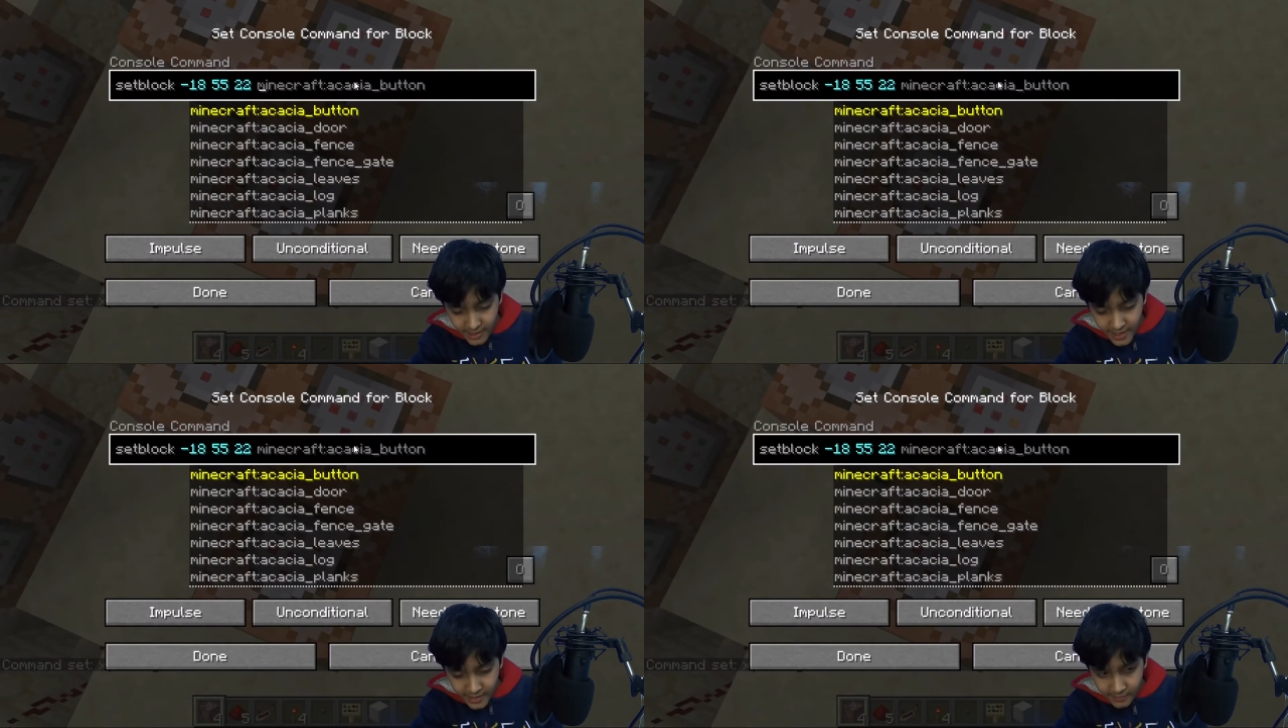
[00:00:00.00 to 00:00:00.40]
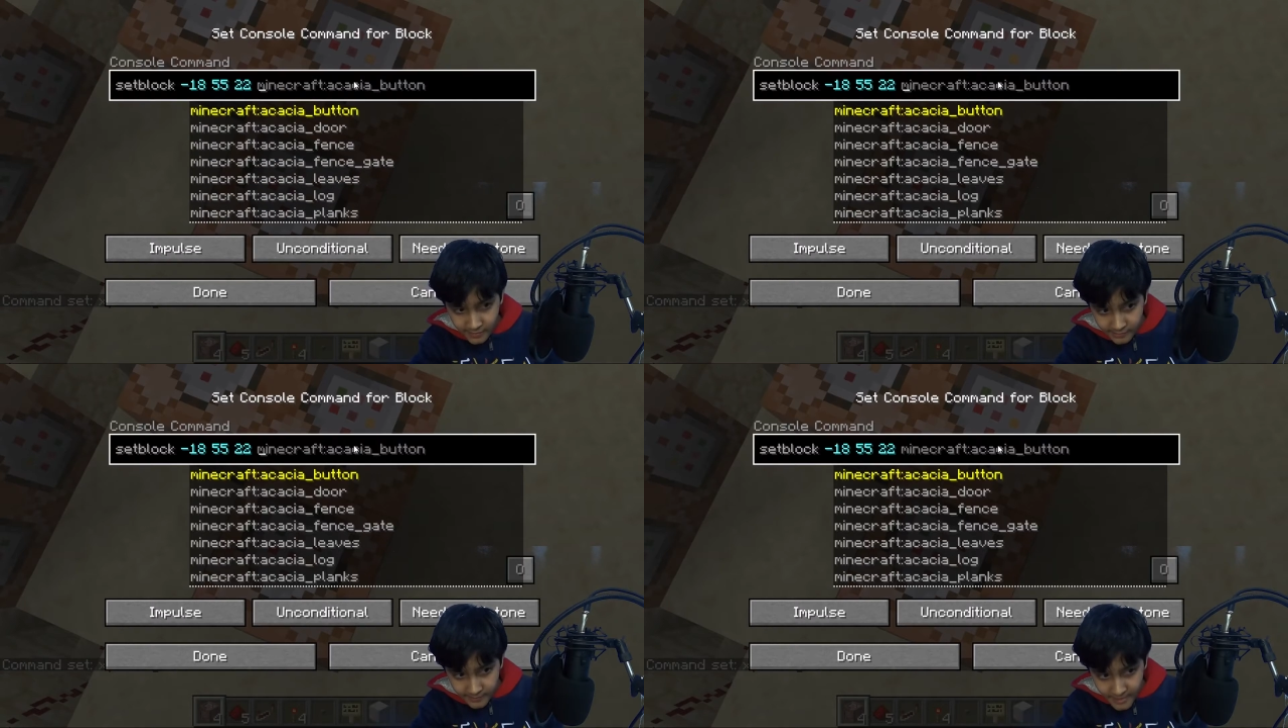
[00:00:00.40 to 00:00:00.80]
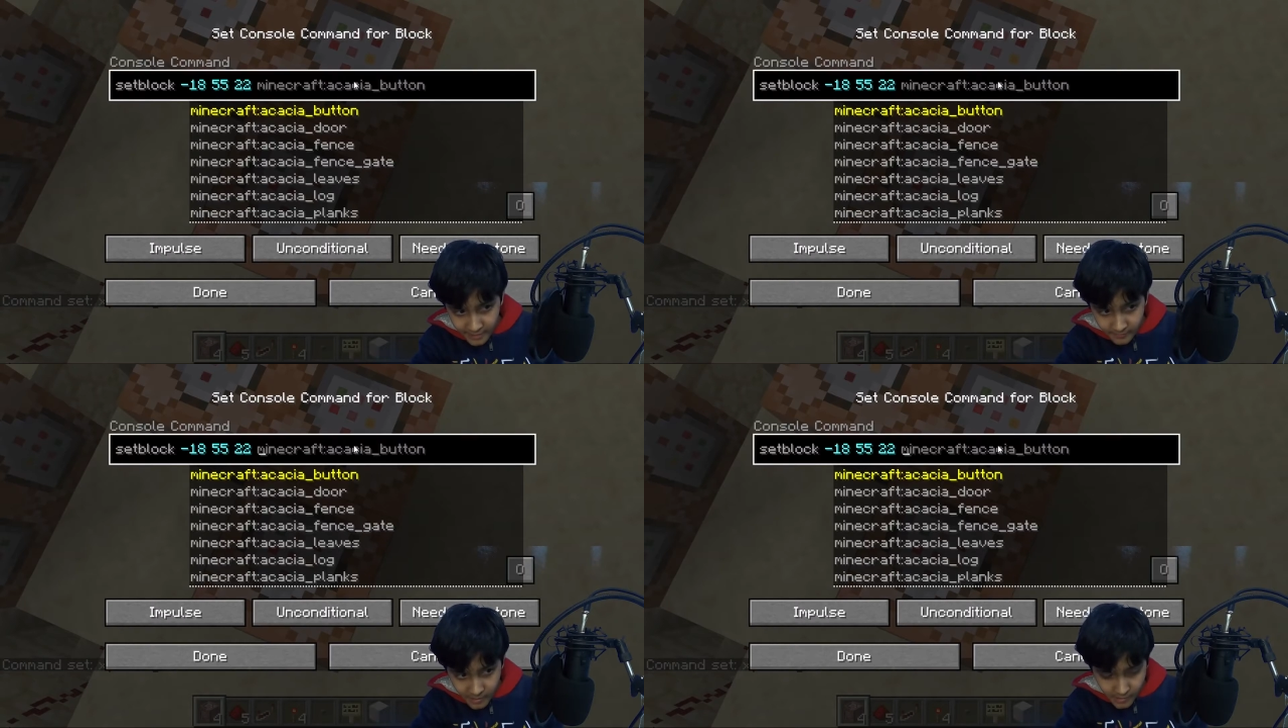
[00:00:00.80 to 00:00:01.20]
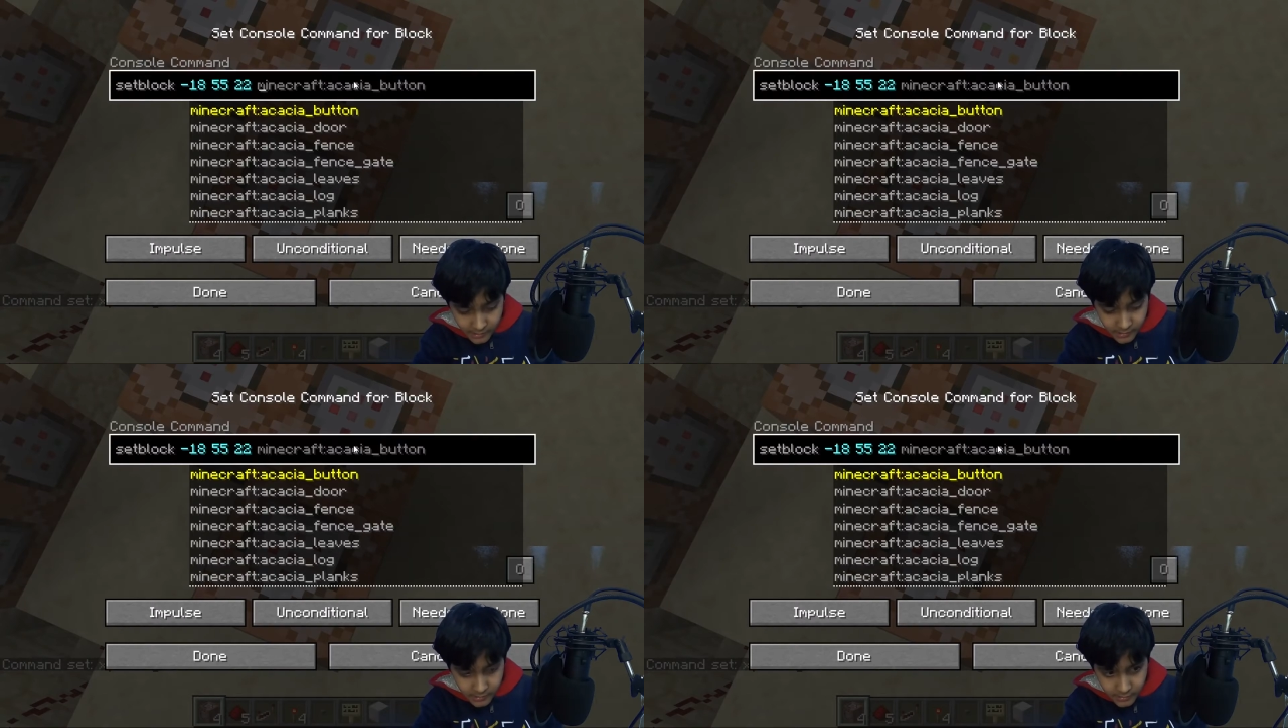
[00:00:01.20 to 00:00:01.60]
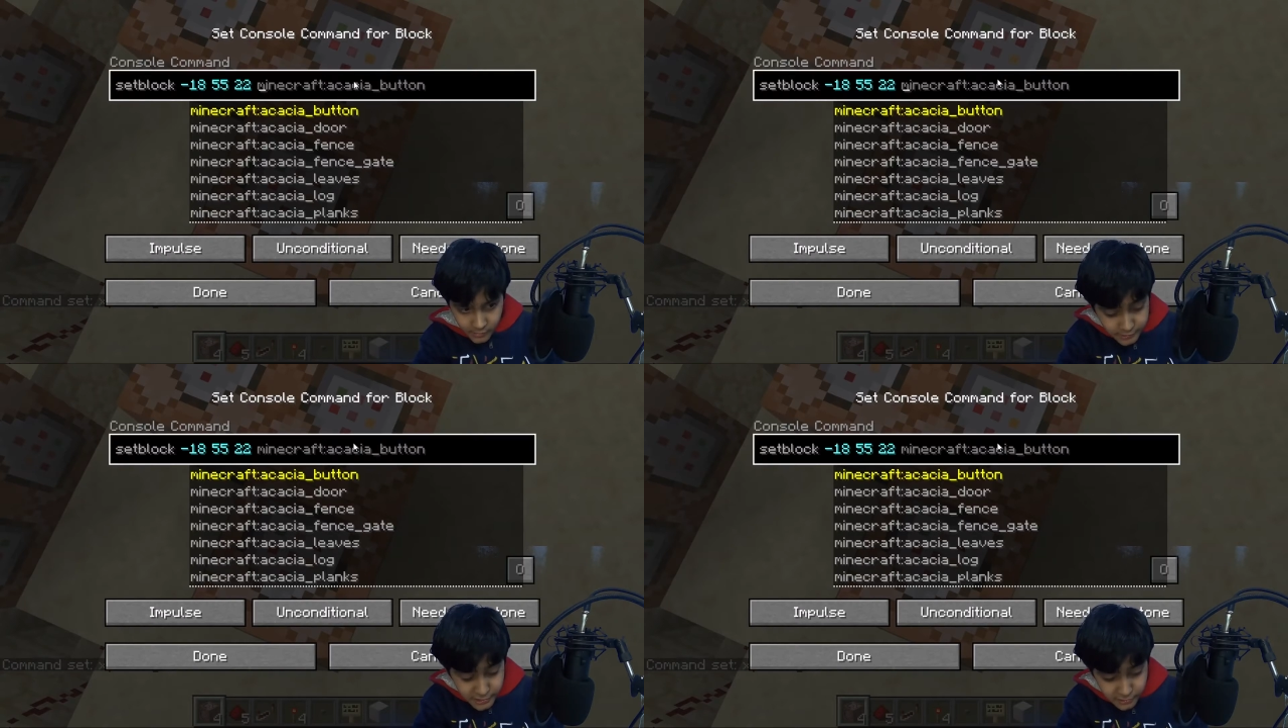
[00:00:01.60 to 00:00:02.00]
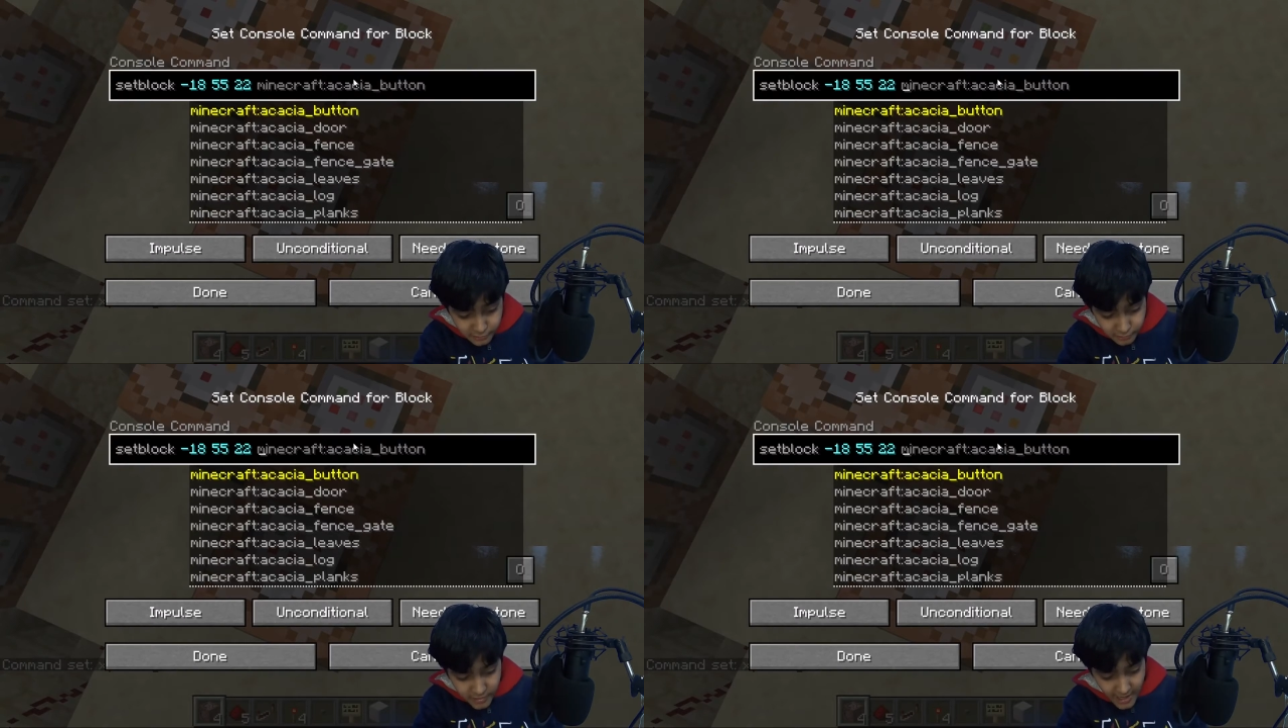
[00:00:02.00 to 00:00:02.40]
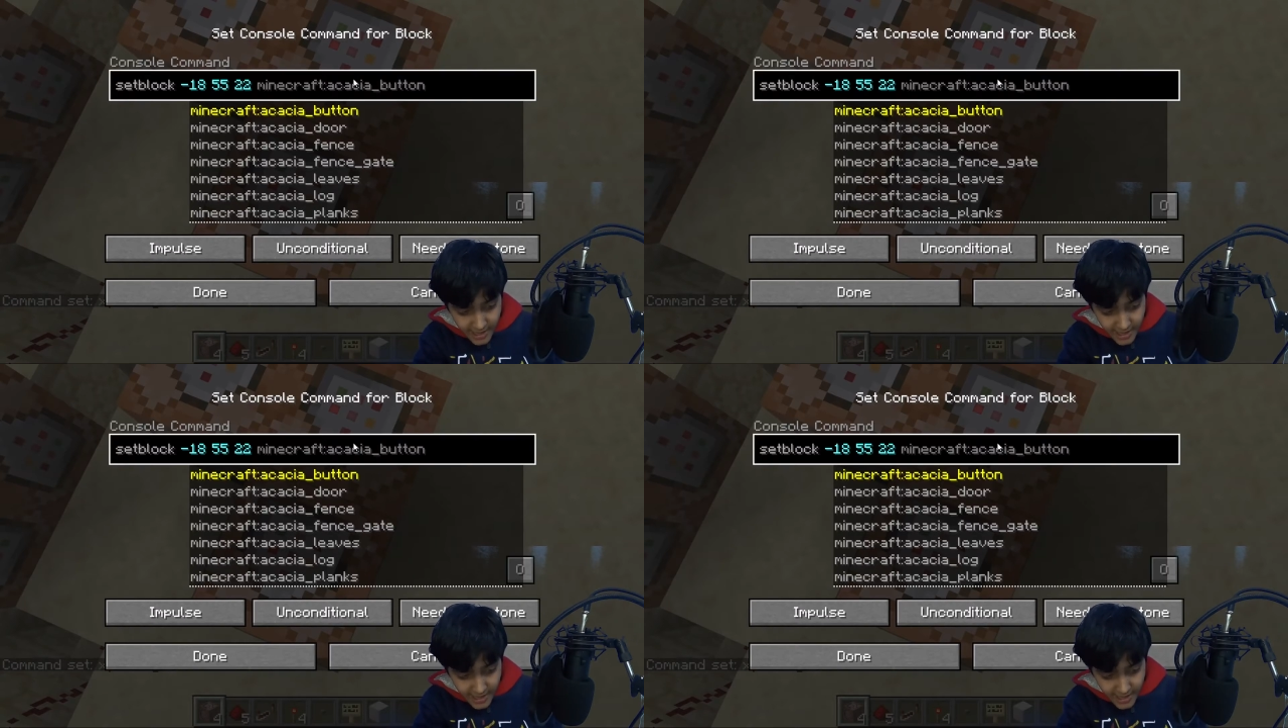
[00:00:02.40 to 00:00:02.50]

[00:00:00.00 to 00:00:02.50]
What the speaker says: and the command block, to